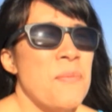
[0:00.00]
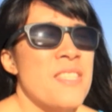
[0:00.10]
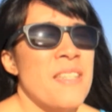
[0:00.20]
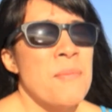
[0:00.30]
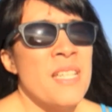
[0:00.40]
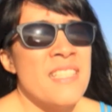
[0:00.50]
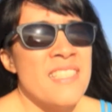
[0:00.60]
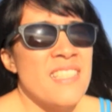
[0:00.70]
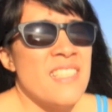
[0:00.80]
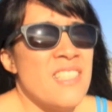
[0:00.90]
Some
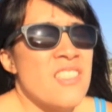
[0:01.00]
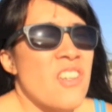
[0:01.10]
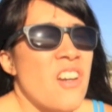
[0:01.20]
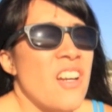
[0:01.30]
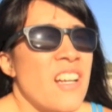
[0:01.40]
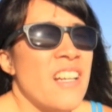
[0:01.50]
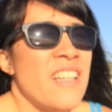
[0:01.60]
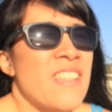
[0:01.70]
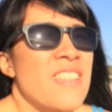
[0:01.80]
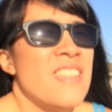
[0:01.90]
ideas
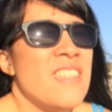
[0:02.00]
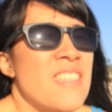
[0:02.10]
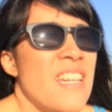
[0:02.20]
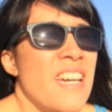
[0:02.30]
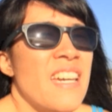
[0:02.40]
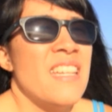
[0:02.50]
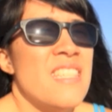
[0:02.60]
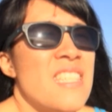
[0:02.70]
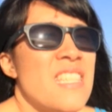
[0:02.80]
are that